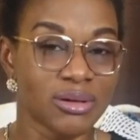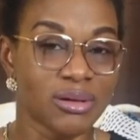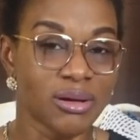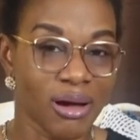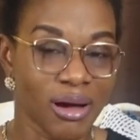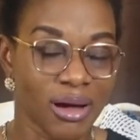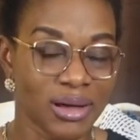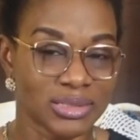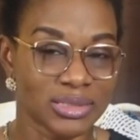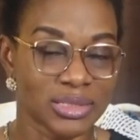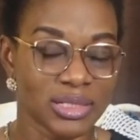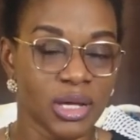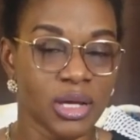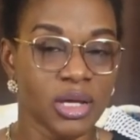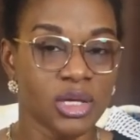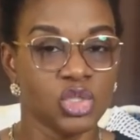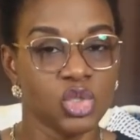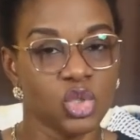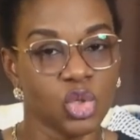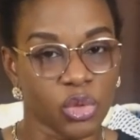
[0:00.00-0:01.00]
guard
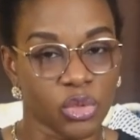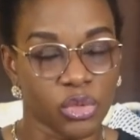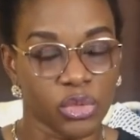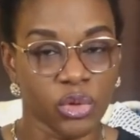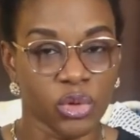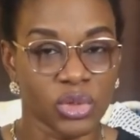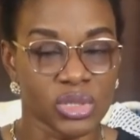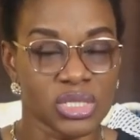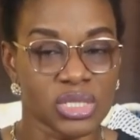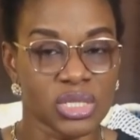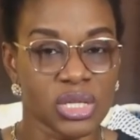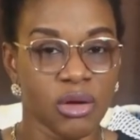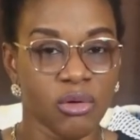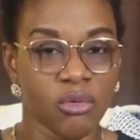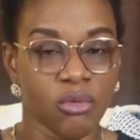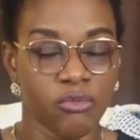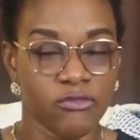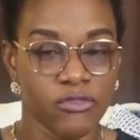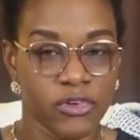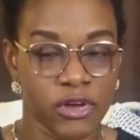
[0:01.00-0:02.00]
your thoughts
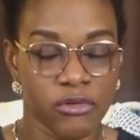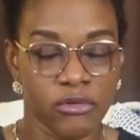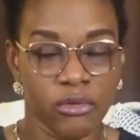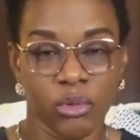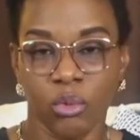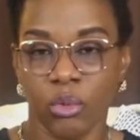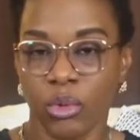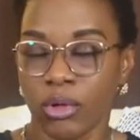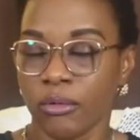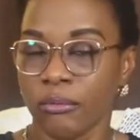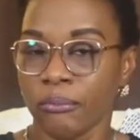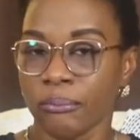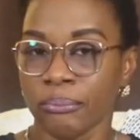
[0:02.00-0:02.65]
very well.